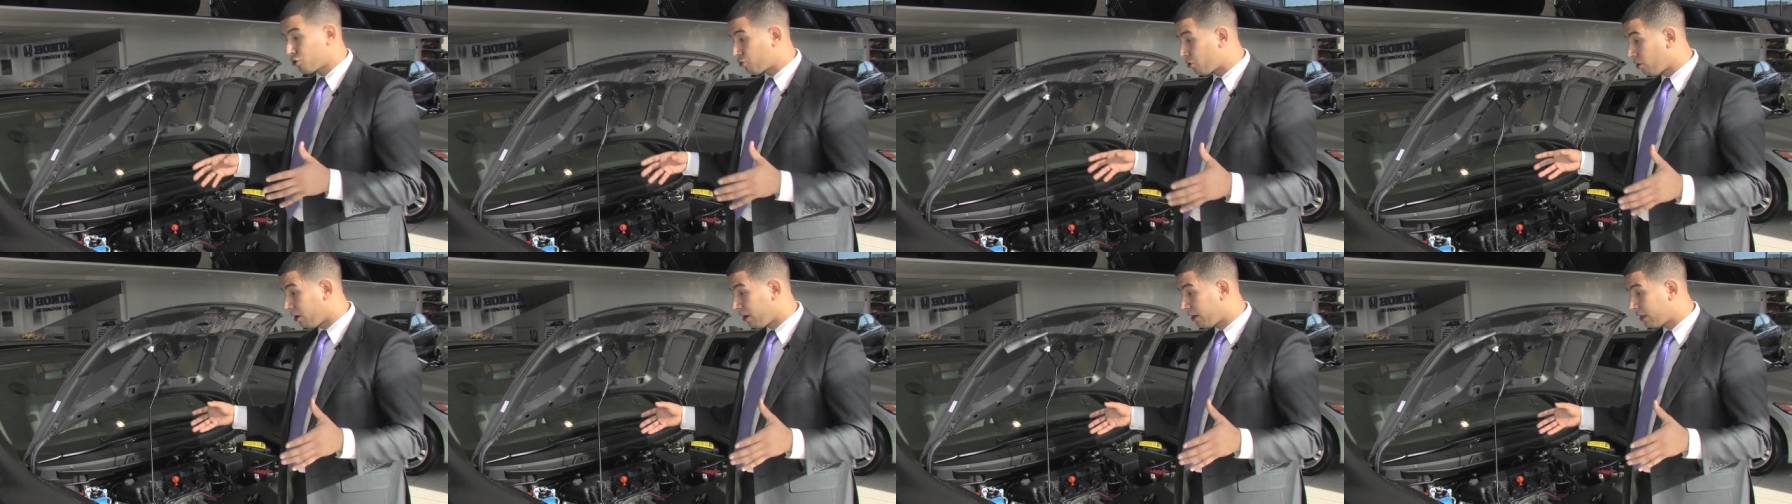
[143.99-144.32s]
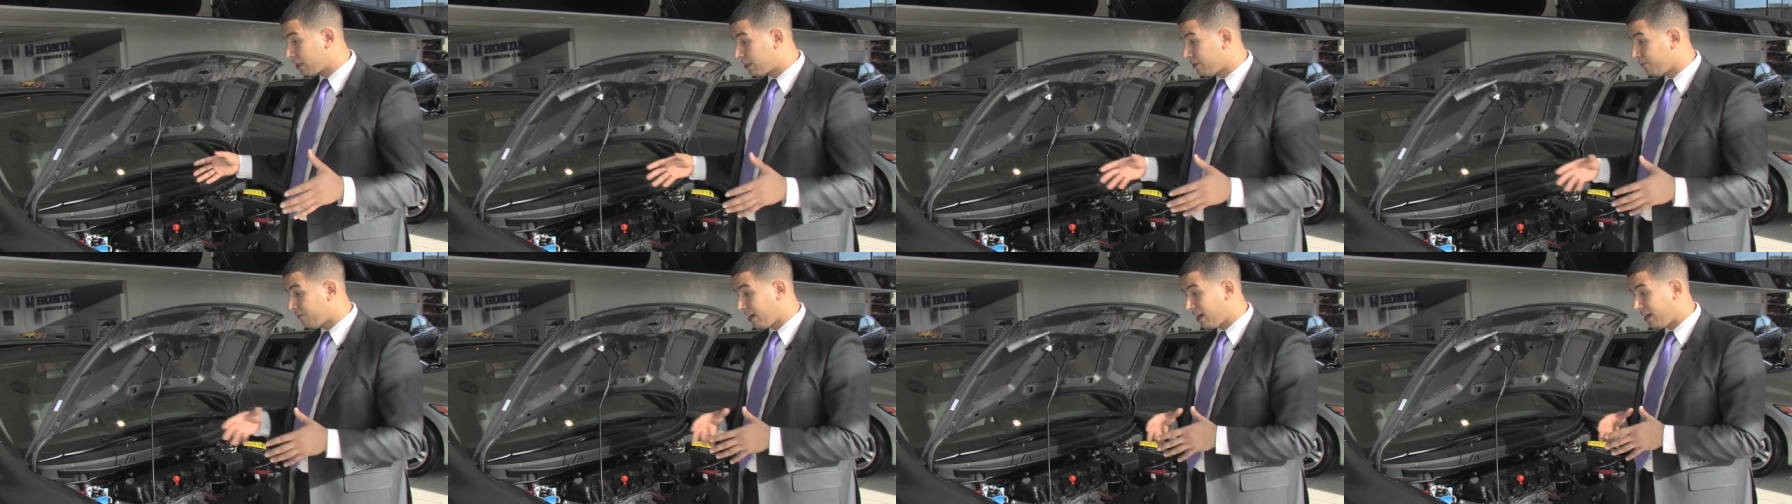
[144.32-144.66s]

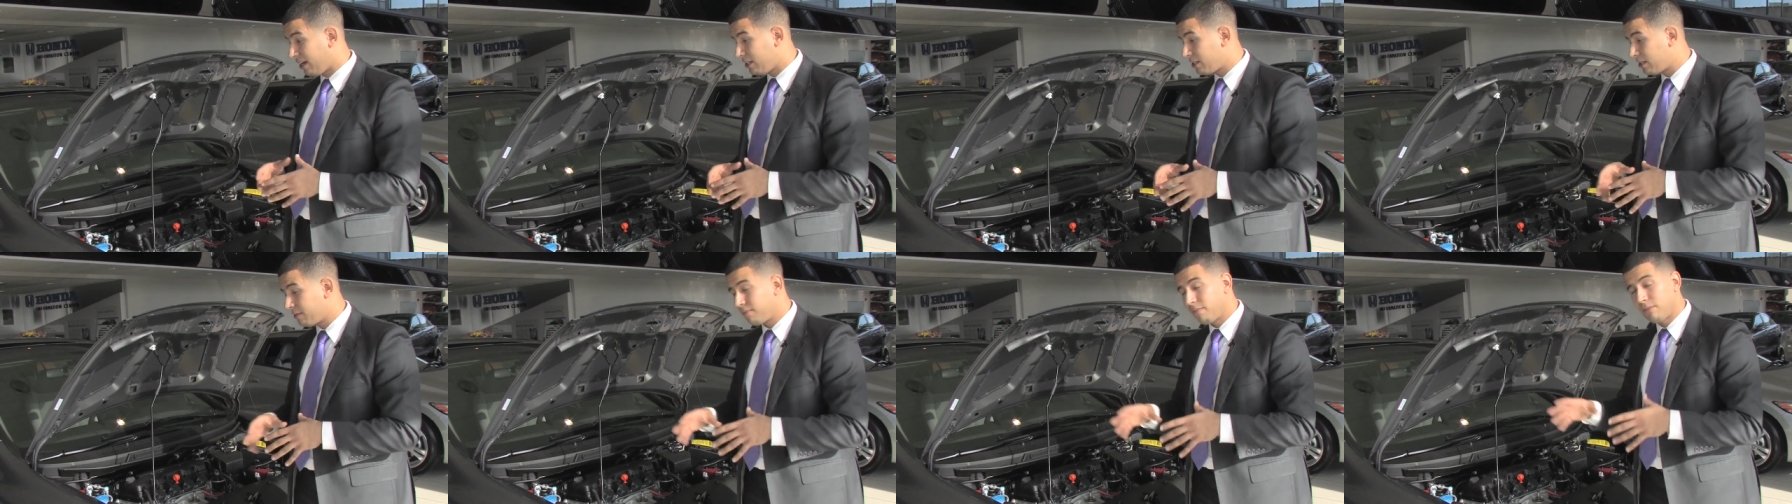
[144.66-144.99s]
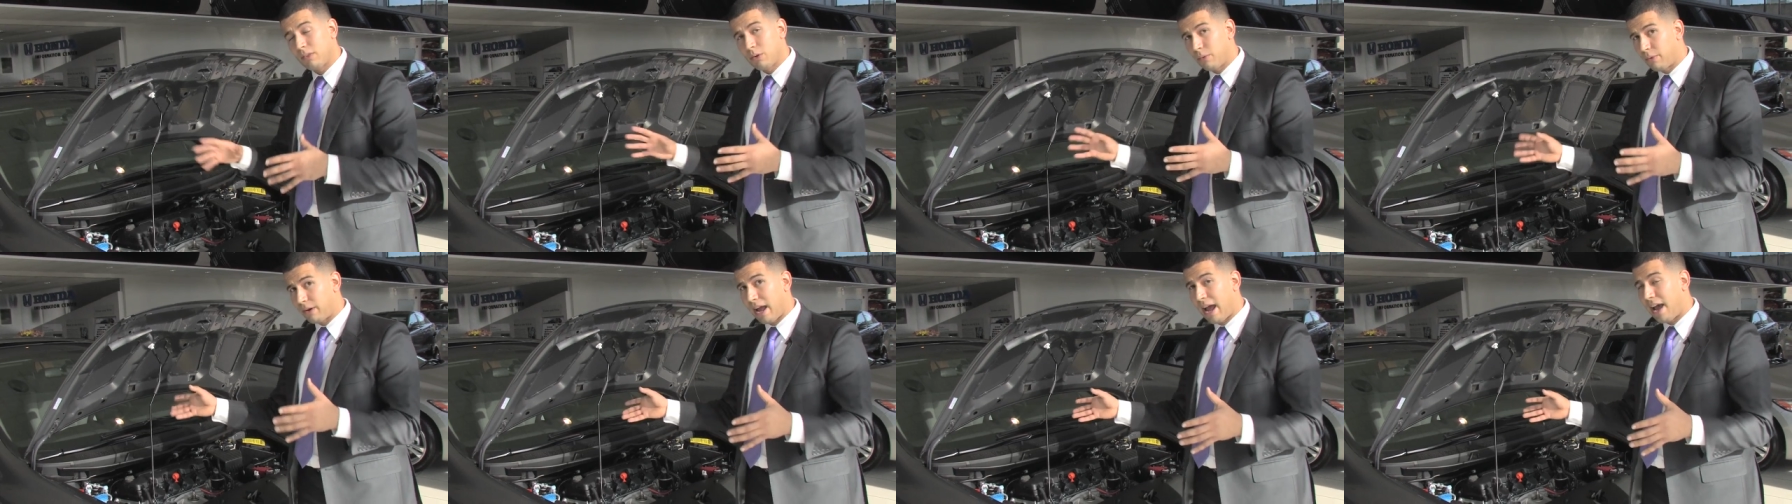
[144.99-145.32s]
trucks, vans,
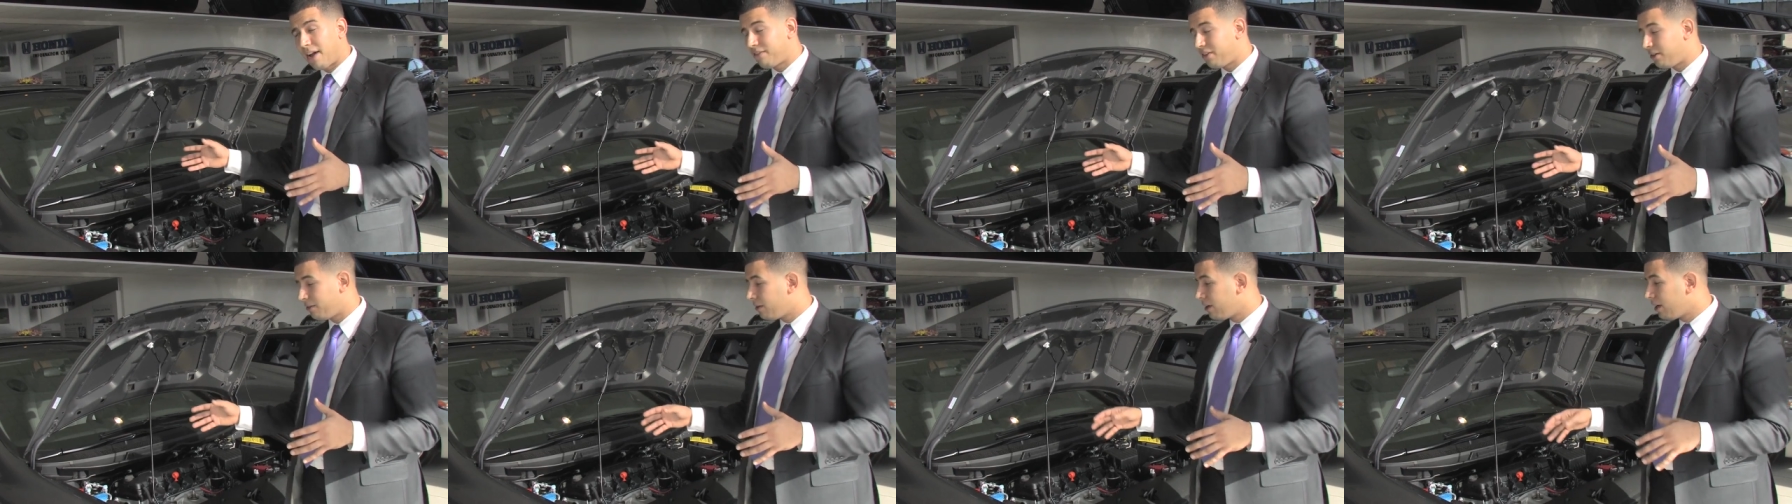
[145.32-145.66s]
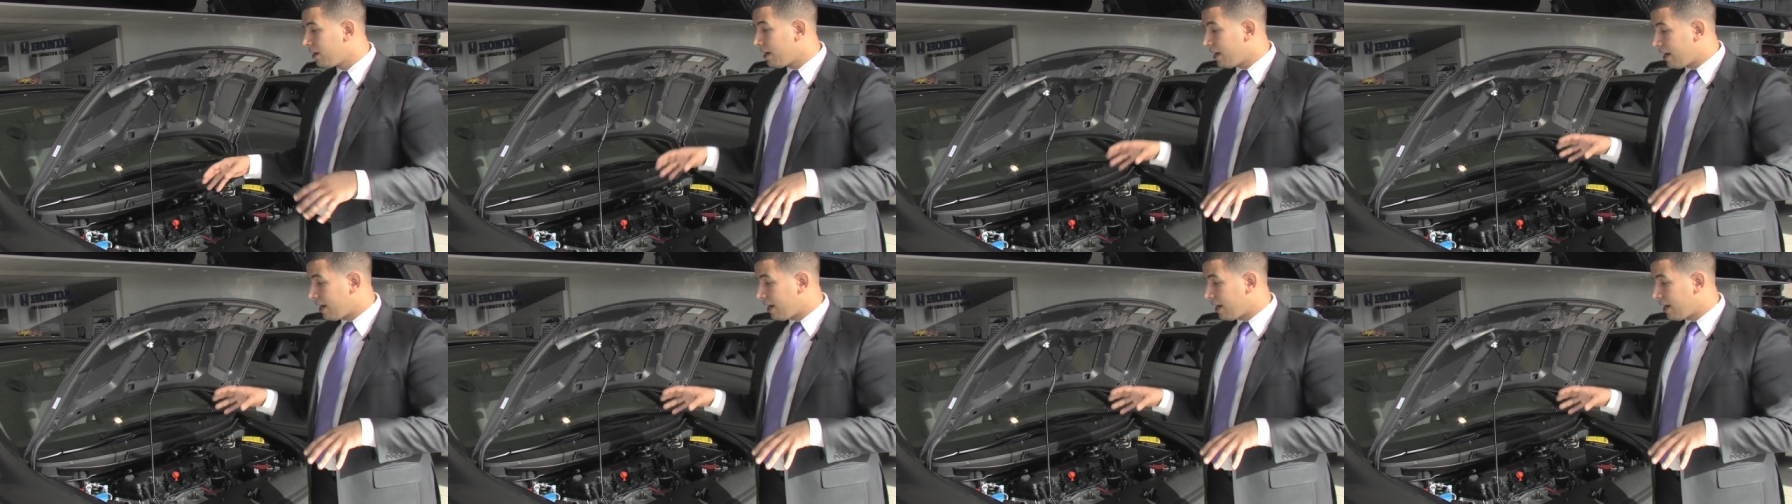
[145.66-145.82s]
what have you.